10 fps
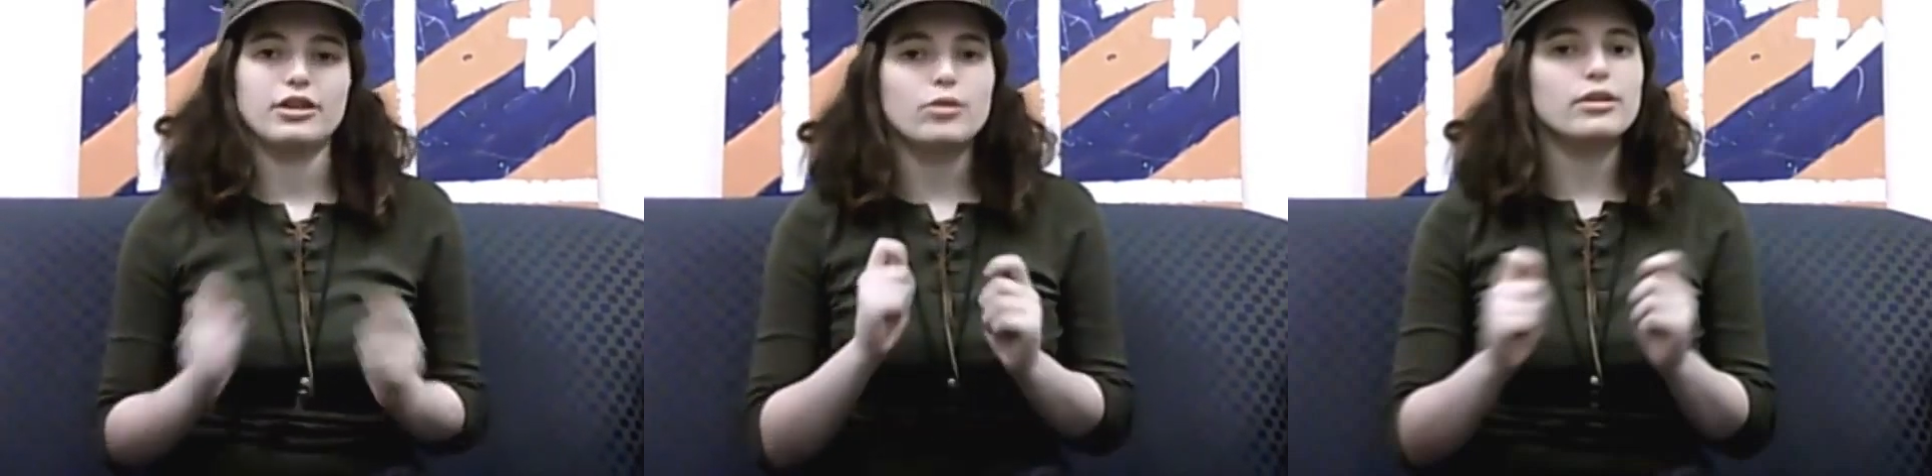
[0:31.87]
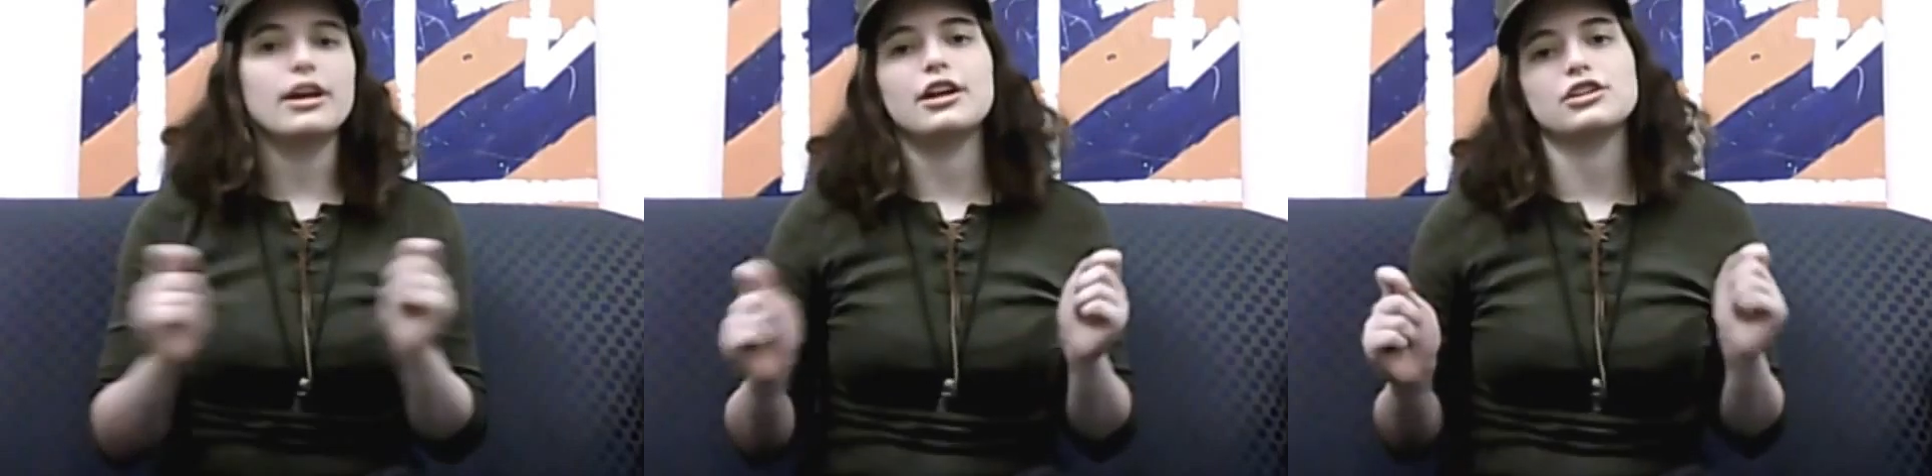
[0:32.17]
You
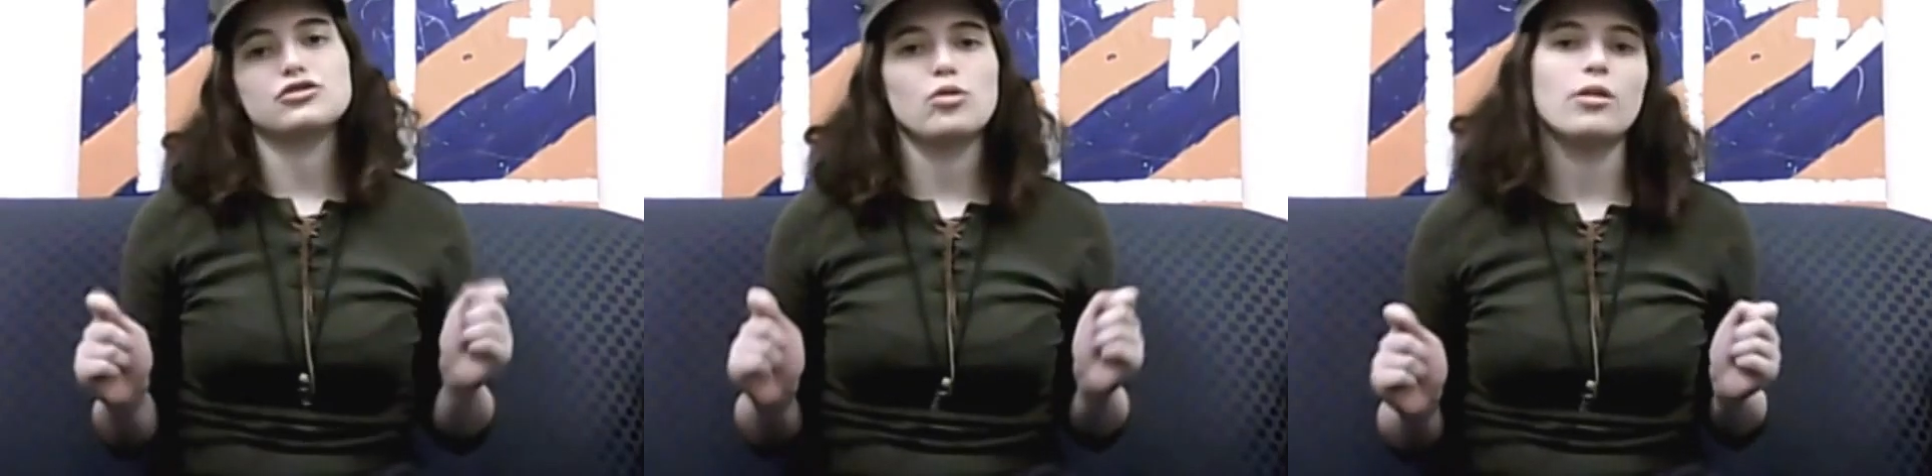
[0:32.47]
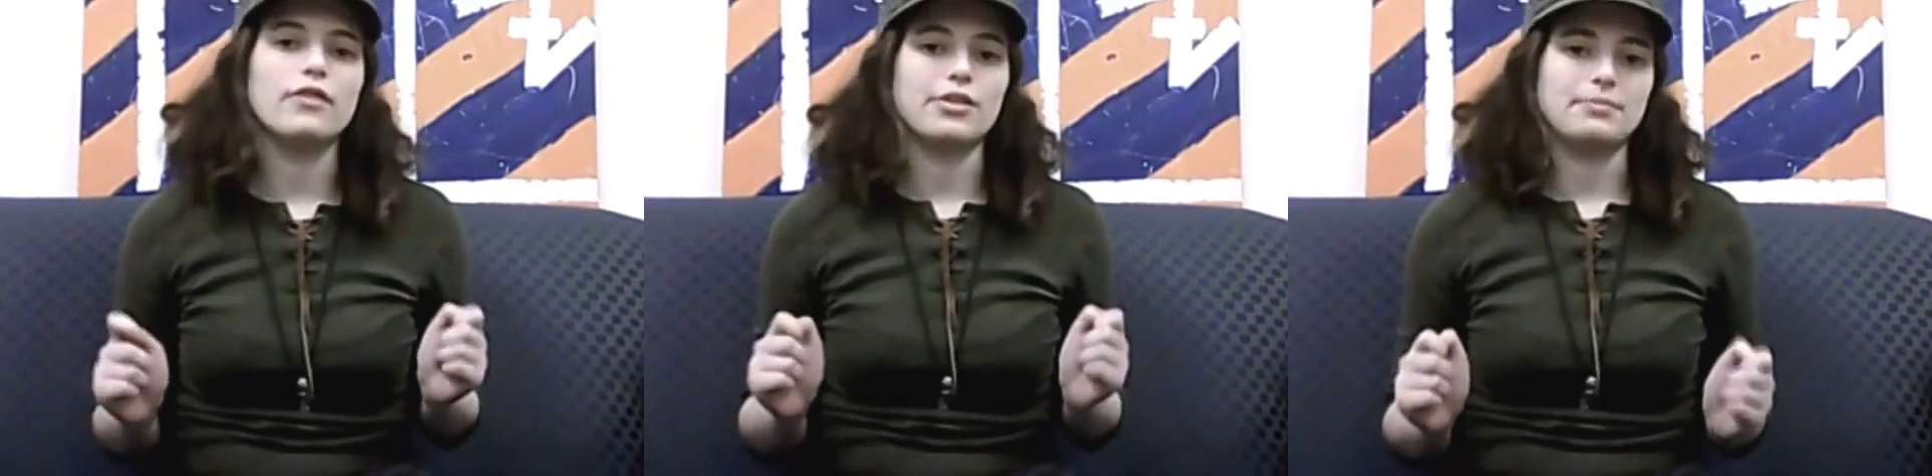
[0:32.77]
are not in control
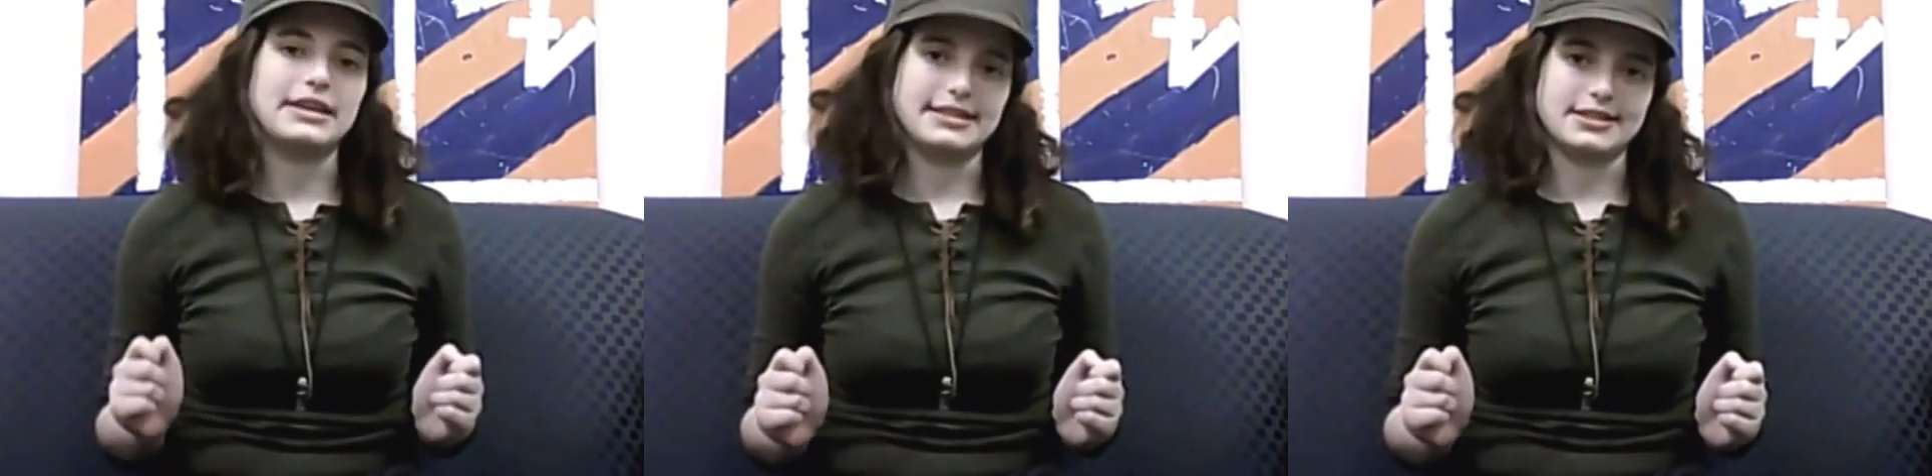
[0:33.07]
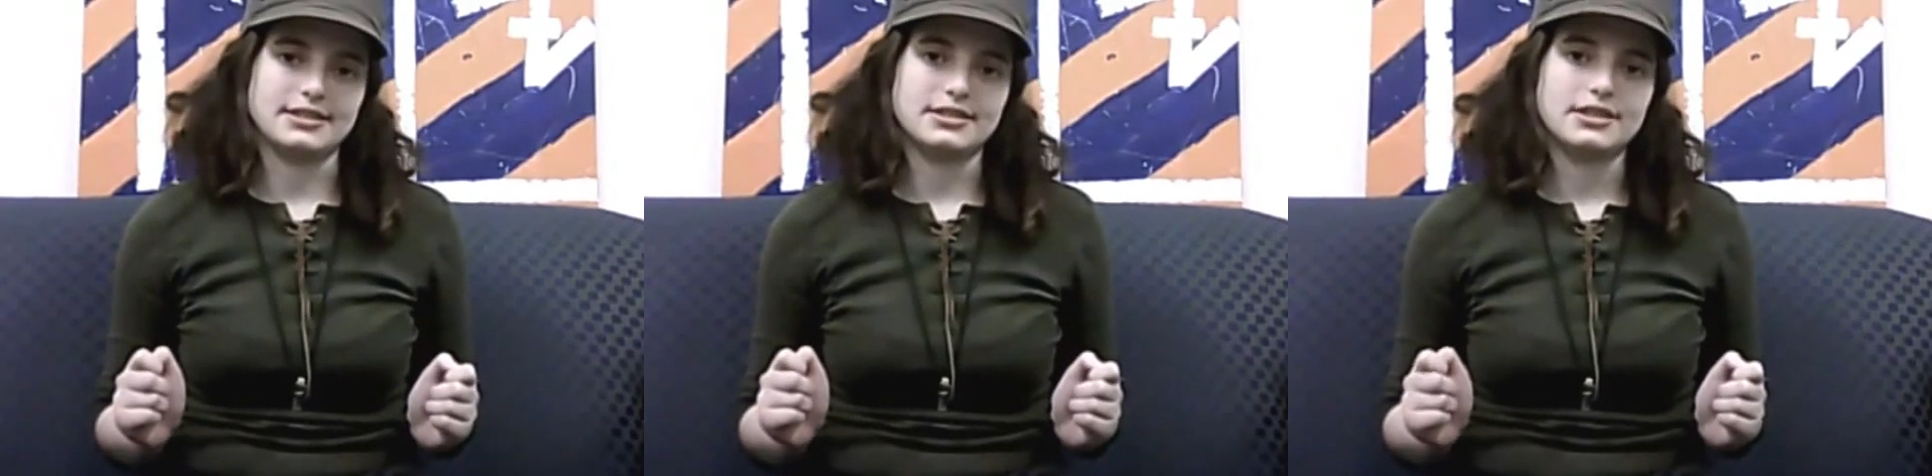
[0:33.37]
of all the
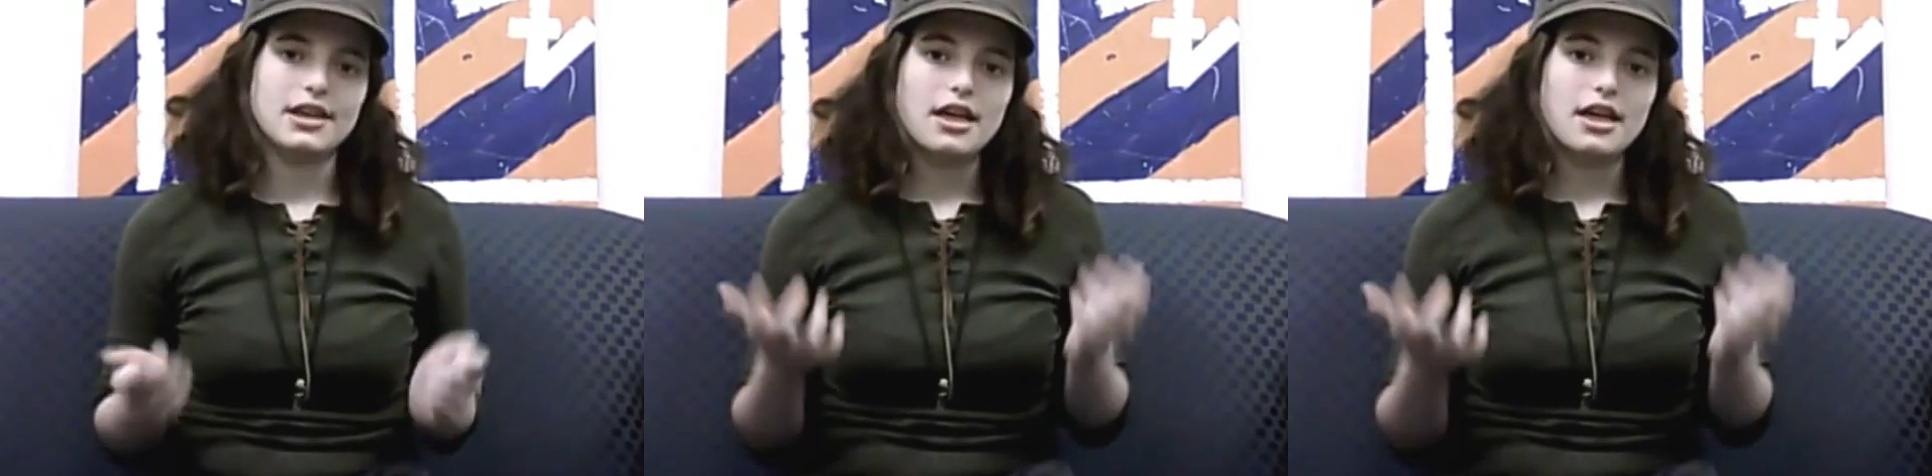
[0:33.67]
pieces.